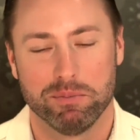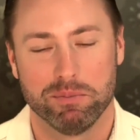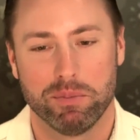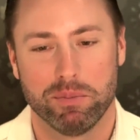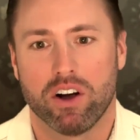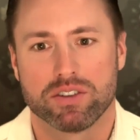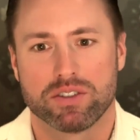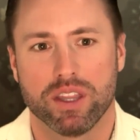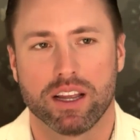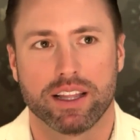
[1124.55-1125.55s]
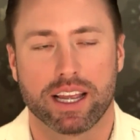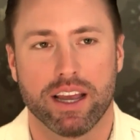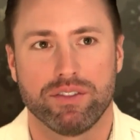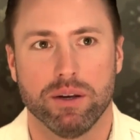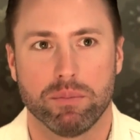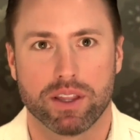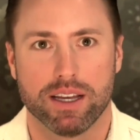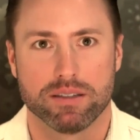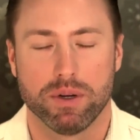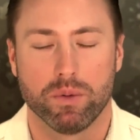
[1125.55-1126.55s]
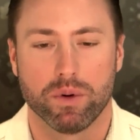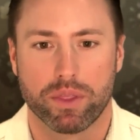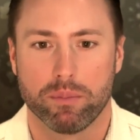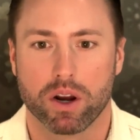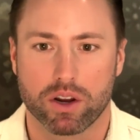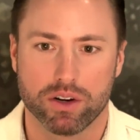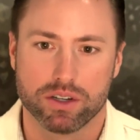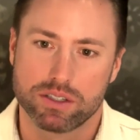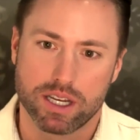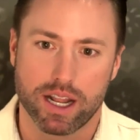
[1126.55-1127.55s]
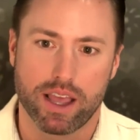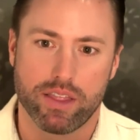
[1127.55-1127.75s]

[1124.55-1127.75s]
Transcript: But I also think like I have to empathize a bit with the marketers today.